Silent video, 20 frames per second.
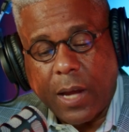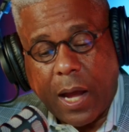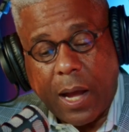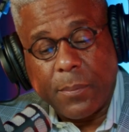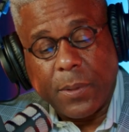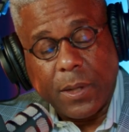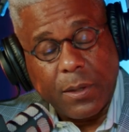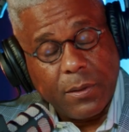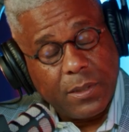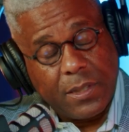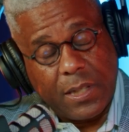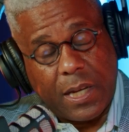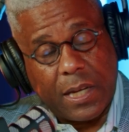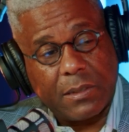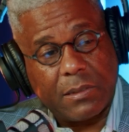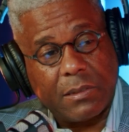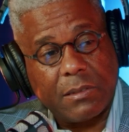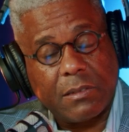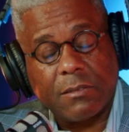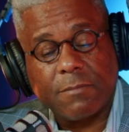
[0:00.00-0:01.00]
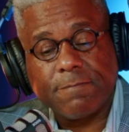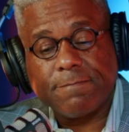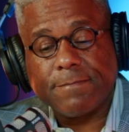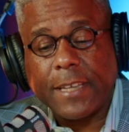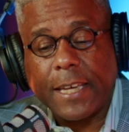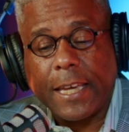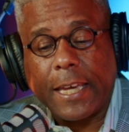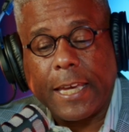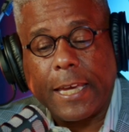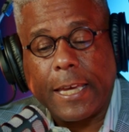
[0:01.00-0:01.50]
I'm here in Texas,
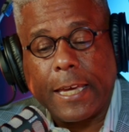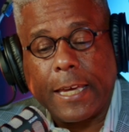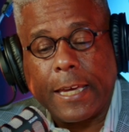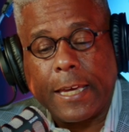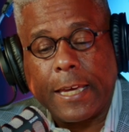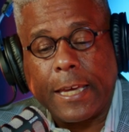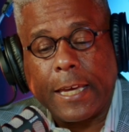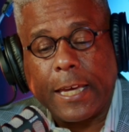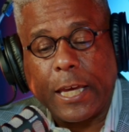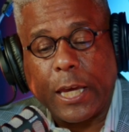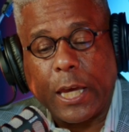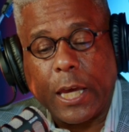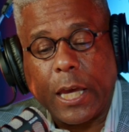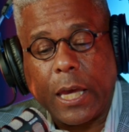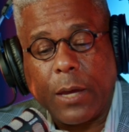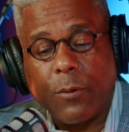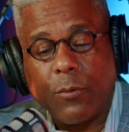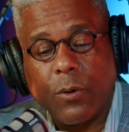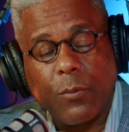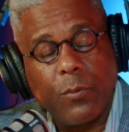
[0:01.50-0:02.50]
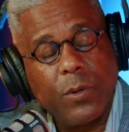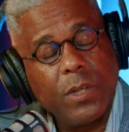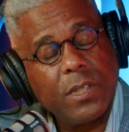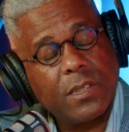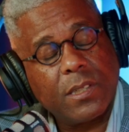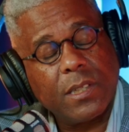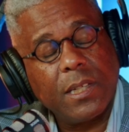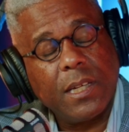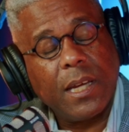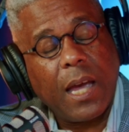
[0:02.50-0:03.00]
and when we
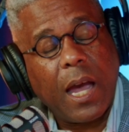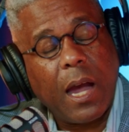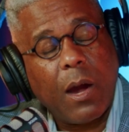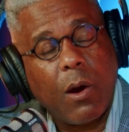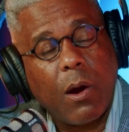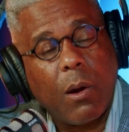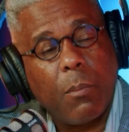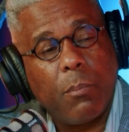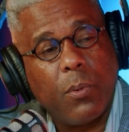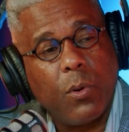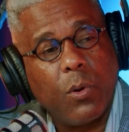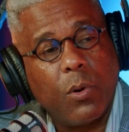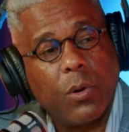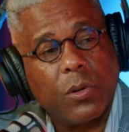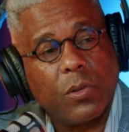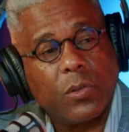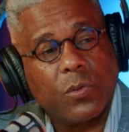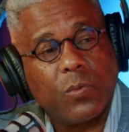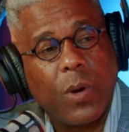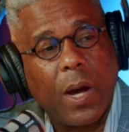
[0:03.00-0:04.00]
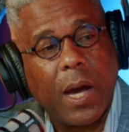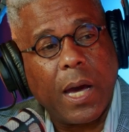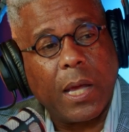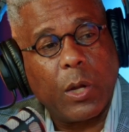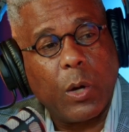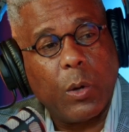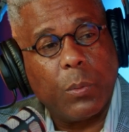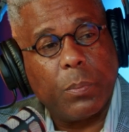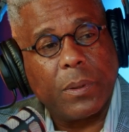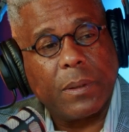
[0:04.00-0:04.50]
see how our border is
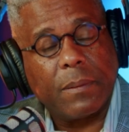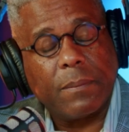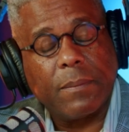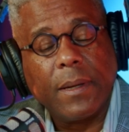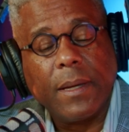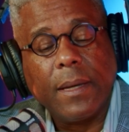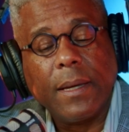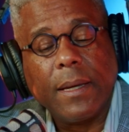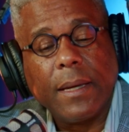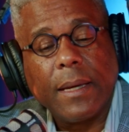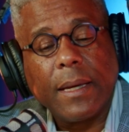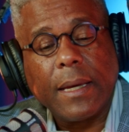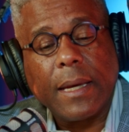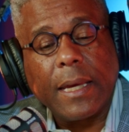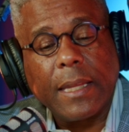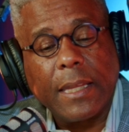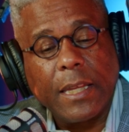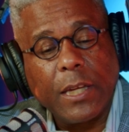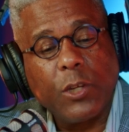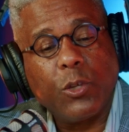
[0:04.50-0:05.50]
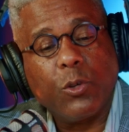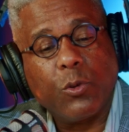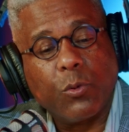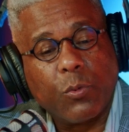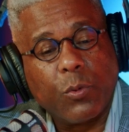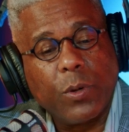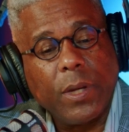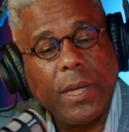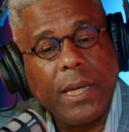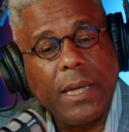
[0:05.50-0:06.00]
wide open, and then you
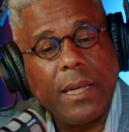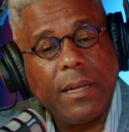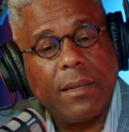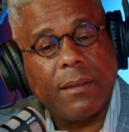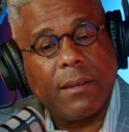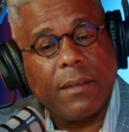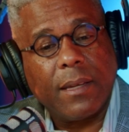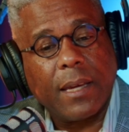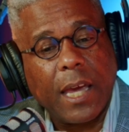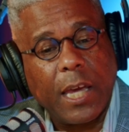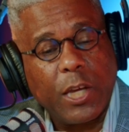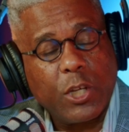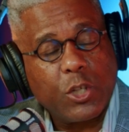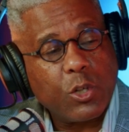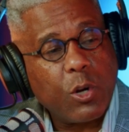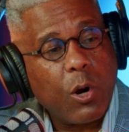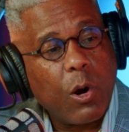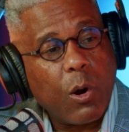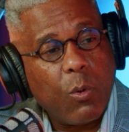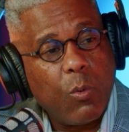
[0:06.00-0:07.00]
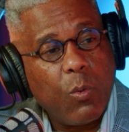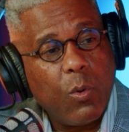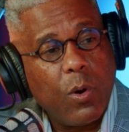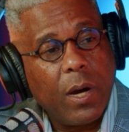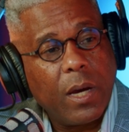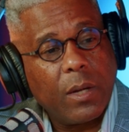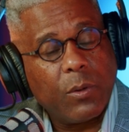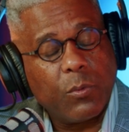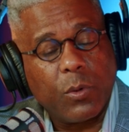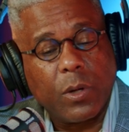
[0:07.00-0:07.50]
read the H.R.
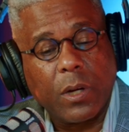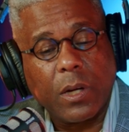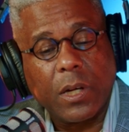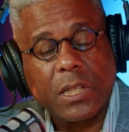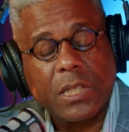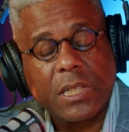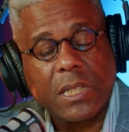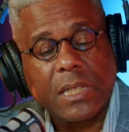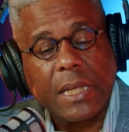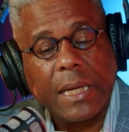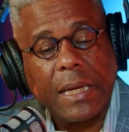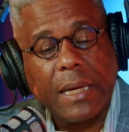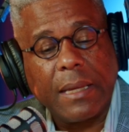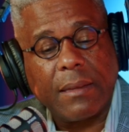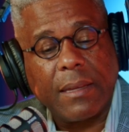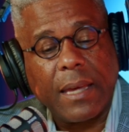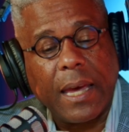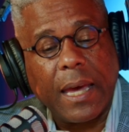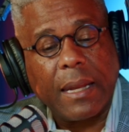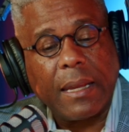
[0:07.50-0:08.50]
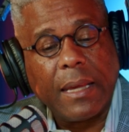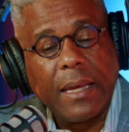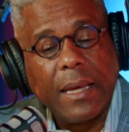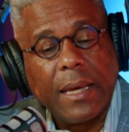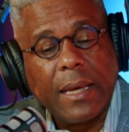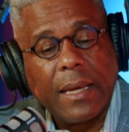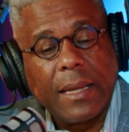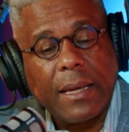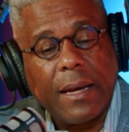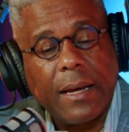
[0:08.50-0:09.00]
1 where it said that
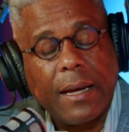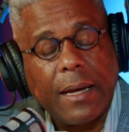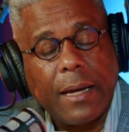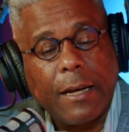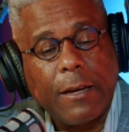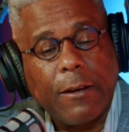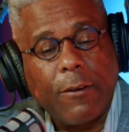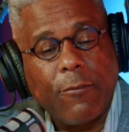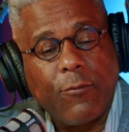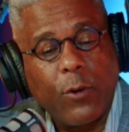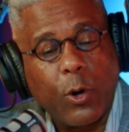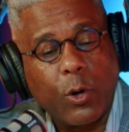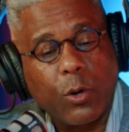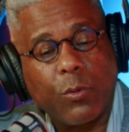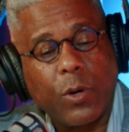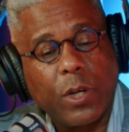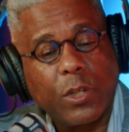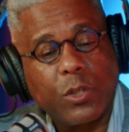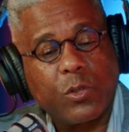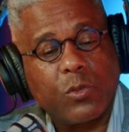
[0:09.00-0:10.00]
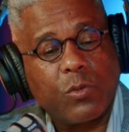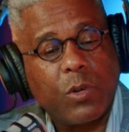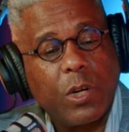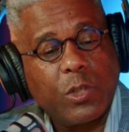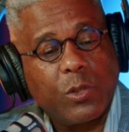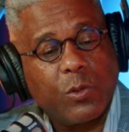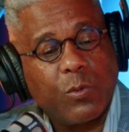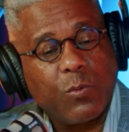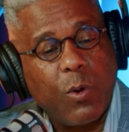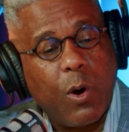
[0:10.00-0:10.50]
voter
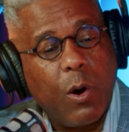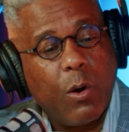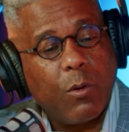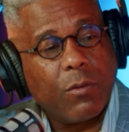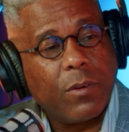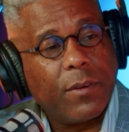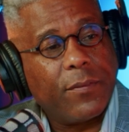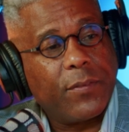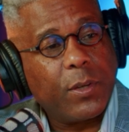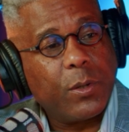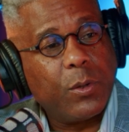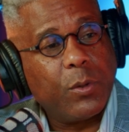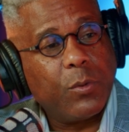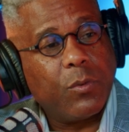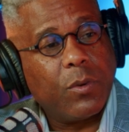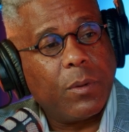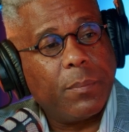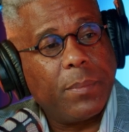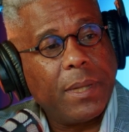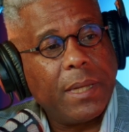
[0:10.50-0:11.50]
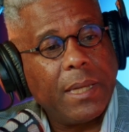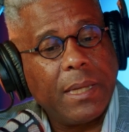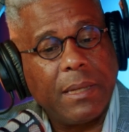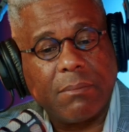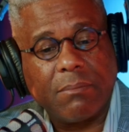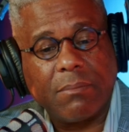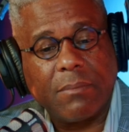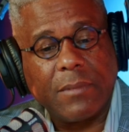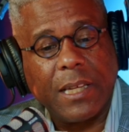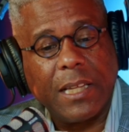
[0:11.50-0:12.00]
registration roll review will
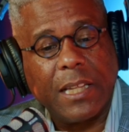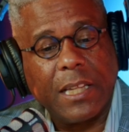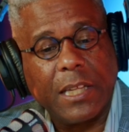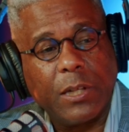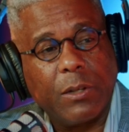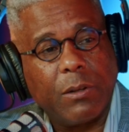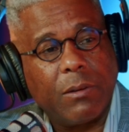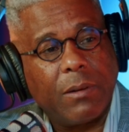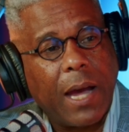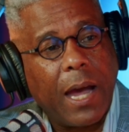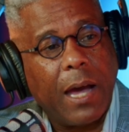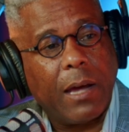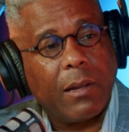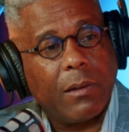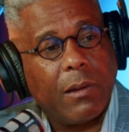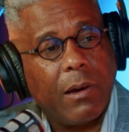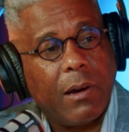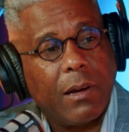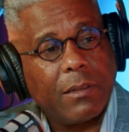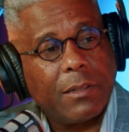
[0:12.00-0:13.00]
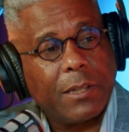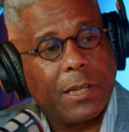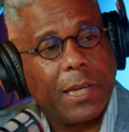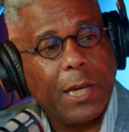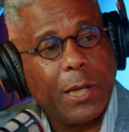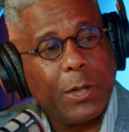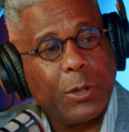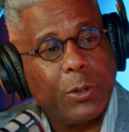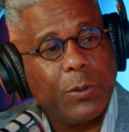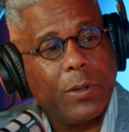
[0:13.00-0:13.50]
be illegal, outlawed. You
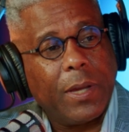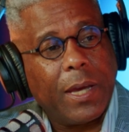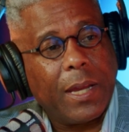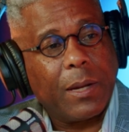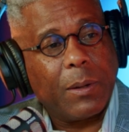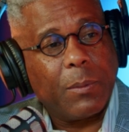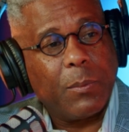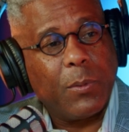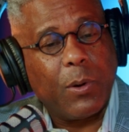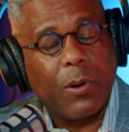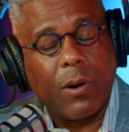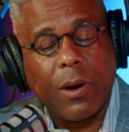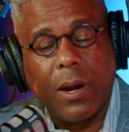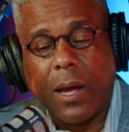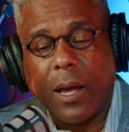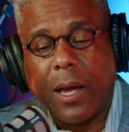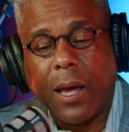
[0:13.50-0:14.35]
can't do that anymore.